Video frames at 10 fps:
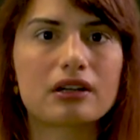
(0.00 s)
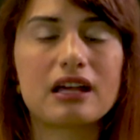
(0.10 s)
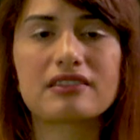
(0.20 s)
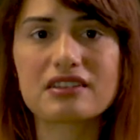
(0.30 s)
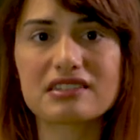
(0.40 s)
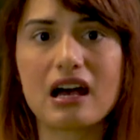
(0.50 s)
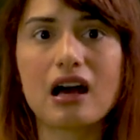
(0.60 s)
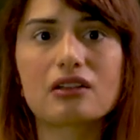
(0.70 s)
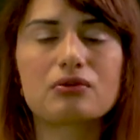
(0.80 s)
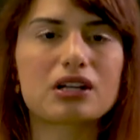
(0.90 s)
And thus I
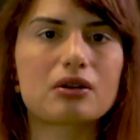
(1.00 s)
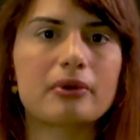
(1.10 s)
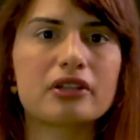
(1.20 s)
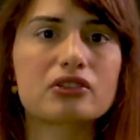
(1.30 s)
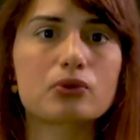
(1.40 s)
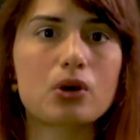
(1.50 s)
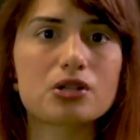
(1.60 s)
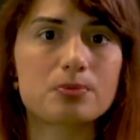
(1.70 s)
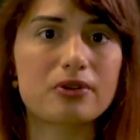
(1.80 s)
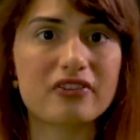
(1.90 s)
highly recommend to
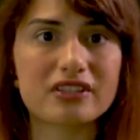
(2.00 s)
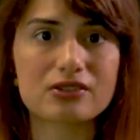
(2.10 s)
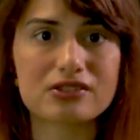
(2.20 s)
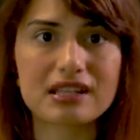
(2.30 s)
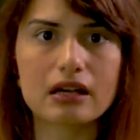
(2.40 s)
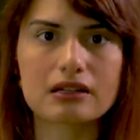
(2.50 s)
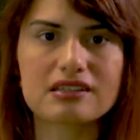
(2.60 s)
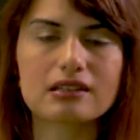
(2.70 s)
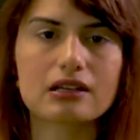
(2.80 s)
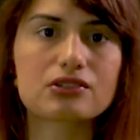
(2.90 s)
watch Professor
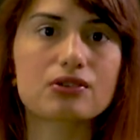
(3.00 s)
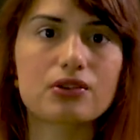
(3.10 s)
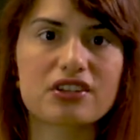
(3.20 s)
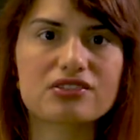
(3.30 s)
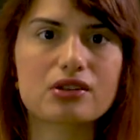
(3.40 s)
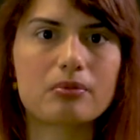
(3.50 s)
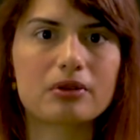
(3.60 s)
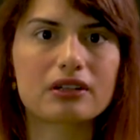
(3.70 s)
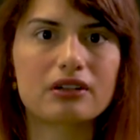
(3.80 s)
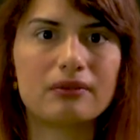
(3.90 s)
Stackman's lecture on this topic.